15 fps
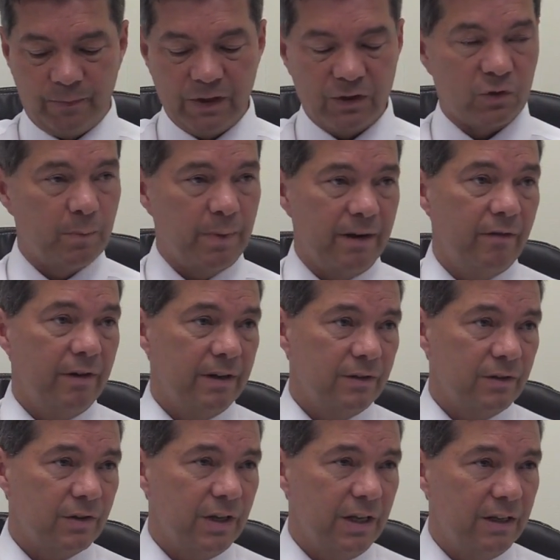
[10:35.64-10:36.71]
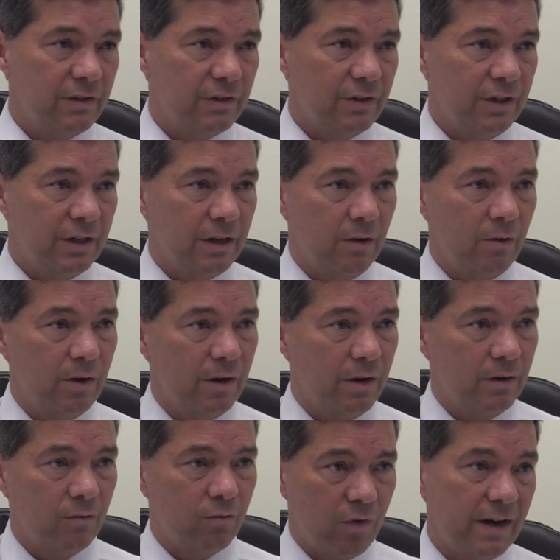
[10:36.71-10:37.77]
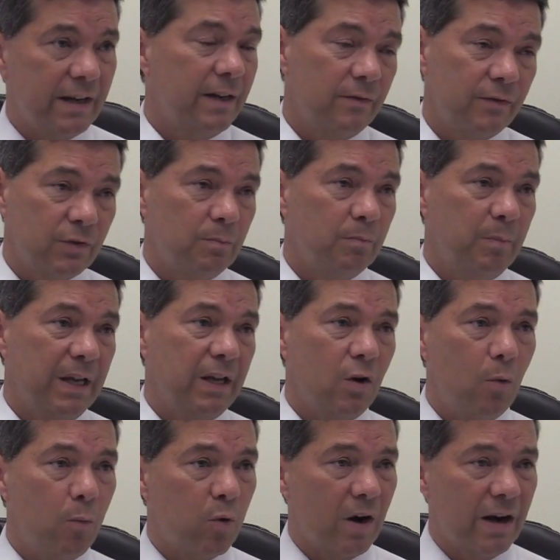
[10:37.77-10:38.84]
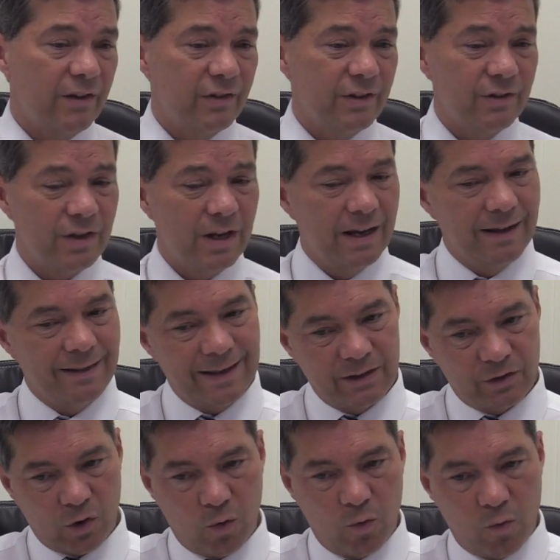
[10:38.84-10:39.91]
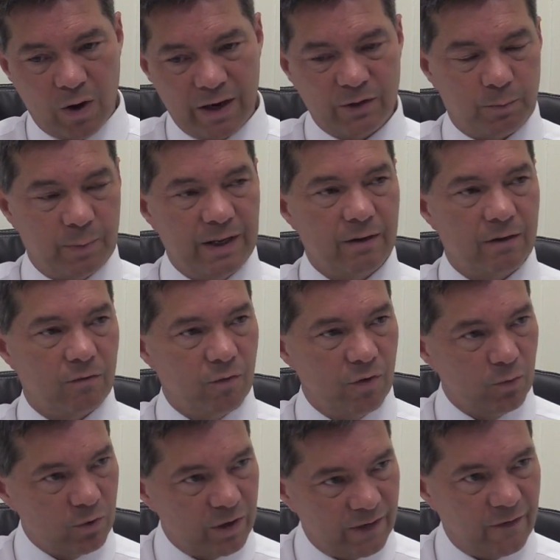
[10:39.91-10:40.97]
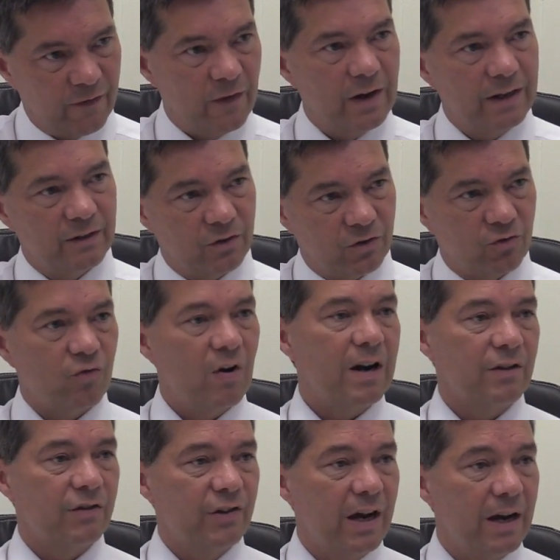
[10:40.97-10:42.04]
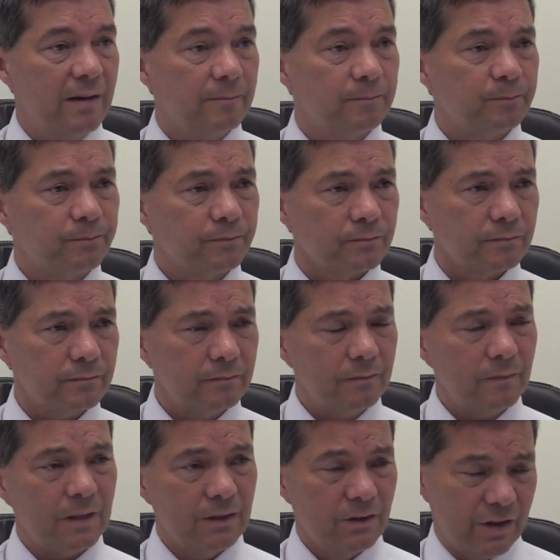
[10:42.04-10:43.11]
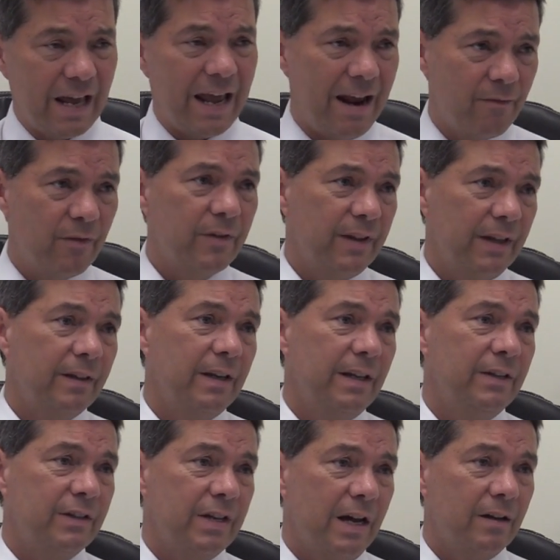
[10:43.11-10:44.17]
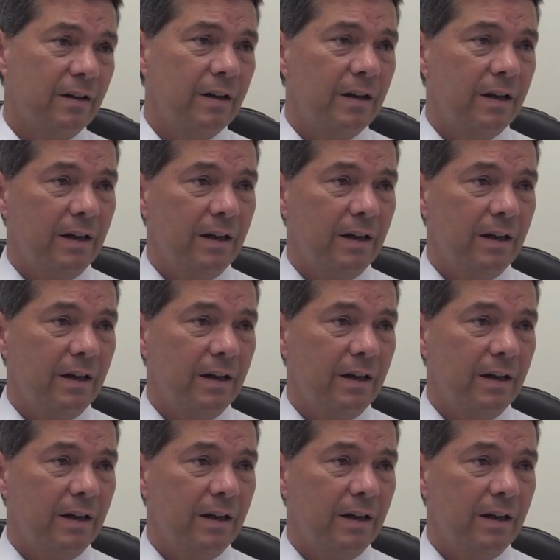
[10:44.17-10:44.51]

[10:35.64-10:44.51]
experiences, you know, and running of some big corporations, there's always been a real defined structure to everything that he's done.